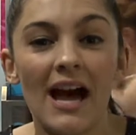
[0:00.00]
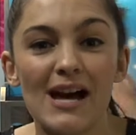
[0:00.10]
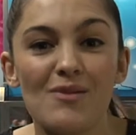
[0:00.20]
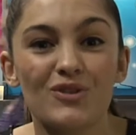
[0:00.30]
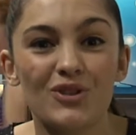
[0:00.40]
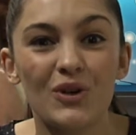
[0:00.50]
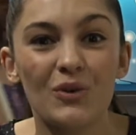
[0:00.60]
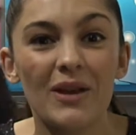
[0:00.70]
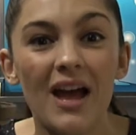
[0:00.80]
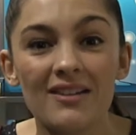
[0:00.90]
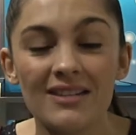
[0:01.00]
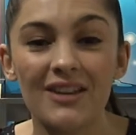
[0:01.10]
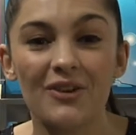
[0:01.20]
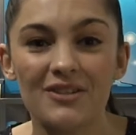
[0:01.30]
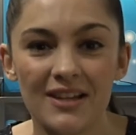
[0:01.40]
Um, so we are
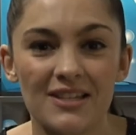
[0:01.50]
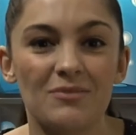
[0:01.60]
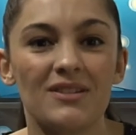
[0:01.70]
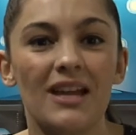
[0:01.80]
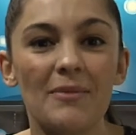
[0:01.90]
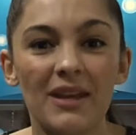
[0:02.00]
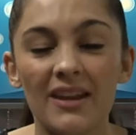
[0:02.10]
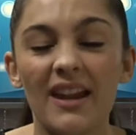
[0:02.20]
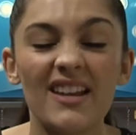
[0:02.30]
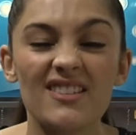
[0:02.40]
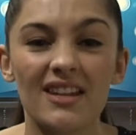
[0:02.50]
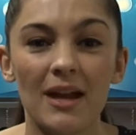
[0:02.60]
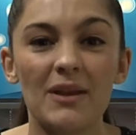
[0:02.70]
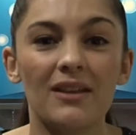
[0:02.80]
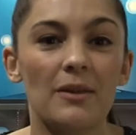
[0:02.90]
seeing those customers coming in and as they're
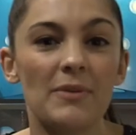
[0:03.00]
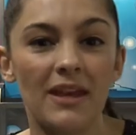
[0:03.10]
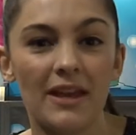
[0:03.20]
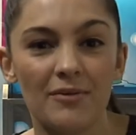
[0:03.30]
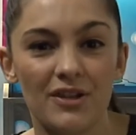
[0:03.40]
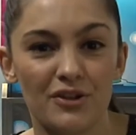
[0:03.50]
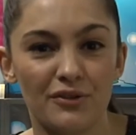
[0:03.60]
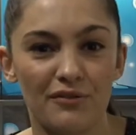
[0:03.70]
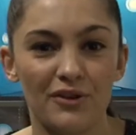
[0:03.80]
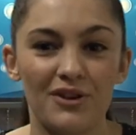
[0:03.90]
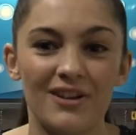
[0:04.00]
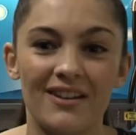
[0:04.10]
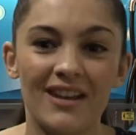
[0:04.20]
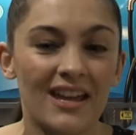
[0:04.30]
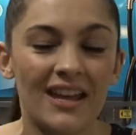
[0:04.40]
coming in they're picking up their dog food
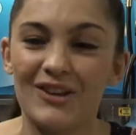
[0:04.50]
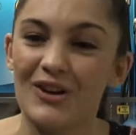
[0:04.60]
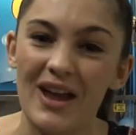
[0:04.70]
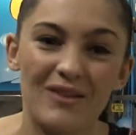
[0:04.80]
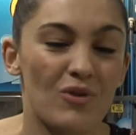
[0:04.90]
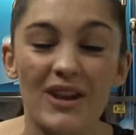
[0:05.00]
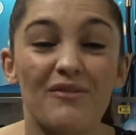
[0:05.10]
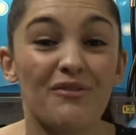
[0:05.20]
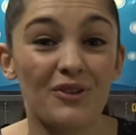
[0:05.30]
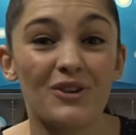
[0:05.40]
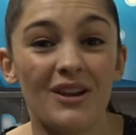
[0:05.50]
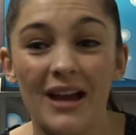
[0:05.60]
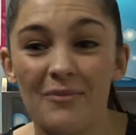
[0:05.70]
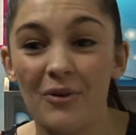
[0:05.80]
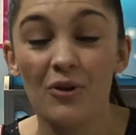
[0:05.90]
and you know and whatever food
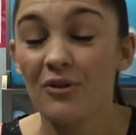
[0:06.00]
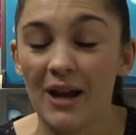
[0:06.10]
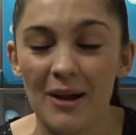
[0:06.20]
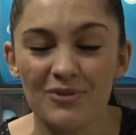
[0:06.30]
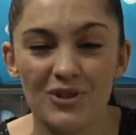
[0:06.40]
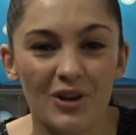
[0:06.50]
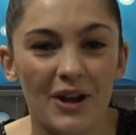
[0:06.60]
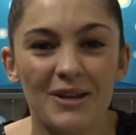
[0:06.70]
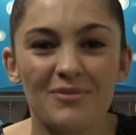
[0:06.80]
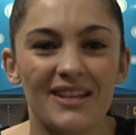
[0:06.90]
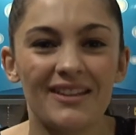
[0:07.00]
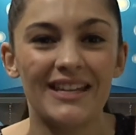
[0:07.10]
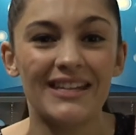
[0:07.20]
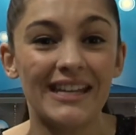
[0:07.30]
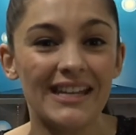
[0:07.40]
um, or dog items that
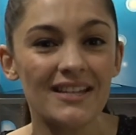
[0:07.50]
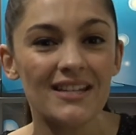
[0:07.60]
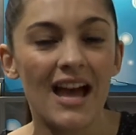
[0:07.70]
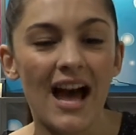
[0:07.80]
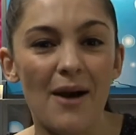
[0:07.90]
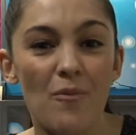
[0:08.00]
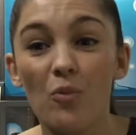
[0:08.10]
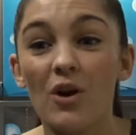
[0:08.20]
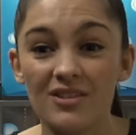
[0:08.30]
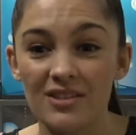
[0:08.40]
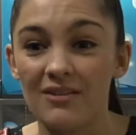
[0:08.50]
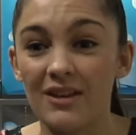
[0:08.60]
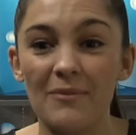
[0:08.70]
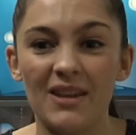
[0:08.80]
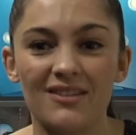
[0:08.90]
they need whilst they're
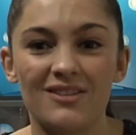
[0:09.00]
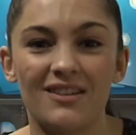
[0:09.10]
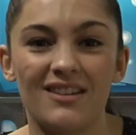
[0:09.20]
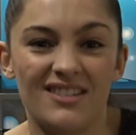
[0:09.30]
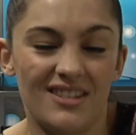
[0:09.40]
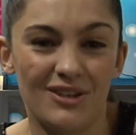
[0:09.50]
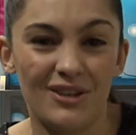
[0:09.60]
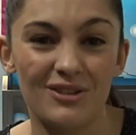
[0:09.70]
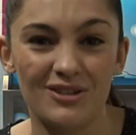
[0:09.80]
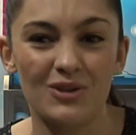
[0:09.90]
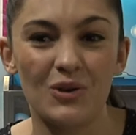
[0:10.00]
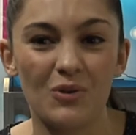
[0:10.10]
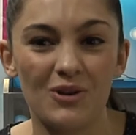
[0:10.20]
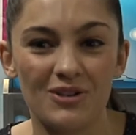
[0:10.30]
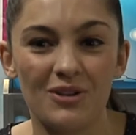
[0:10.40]
coming in to, to use the dog
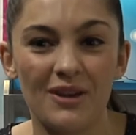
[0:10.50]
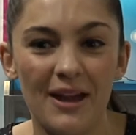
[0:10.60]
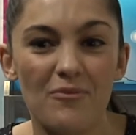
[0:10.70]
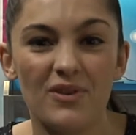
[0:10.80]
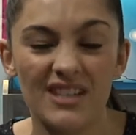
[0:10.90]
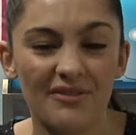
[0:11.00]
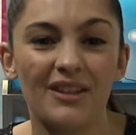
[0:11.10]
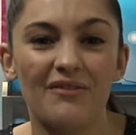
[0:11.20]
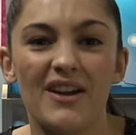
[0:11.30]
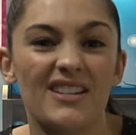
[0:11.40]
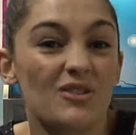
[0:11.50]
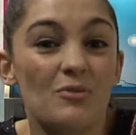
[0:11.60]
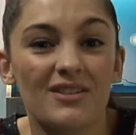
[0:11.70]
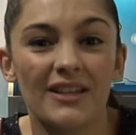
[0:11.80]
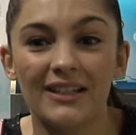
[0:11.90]
wash. So we definitely find it's
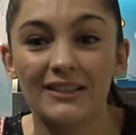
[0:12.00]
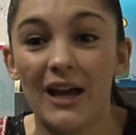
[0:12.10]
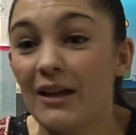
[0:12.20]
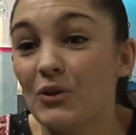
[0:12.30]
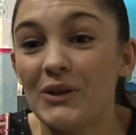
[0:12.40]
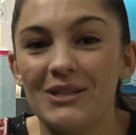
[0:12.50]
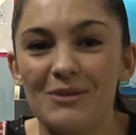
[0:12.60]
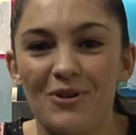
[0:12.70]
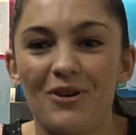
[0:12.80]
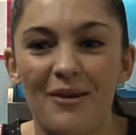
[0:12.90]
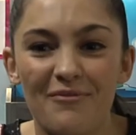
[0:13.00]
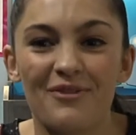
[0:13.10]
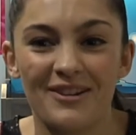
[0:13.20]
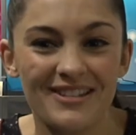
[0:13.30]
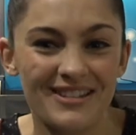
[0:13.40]
almost like a, a loyalty program for
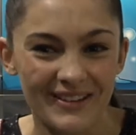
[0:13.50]
us.